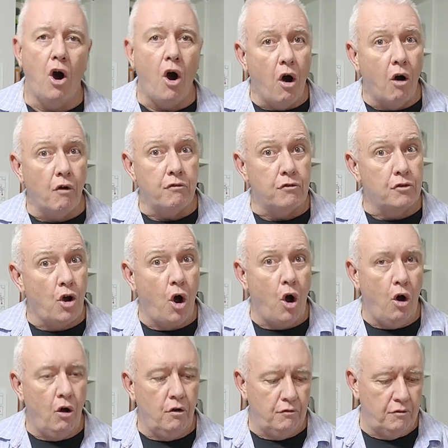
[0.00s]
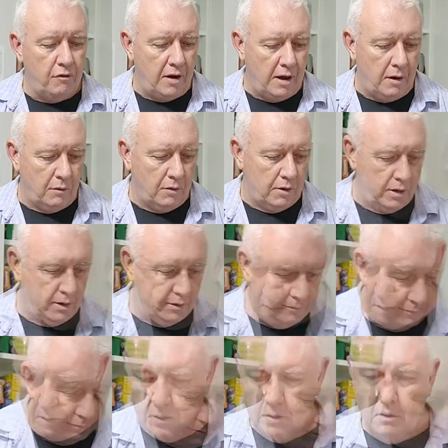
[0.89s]
of corn flour.
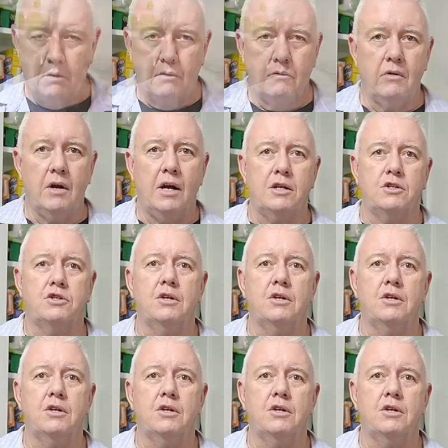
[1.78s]
Right,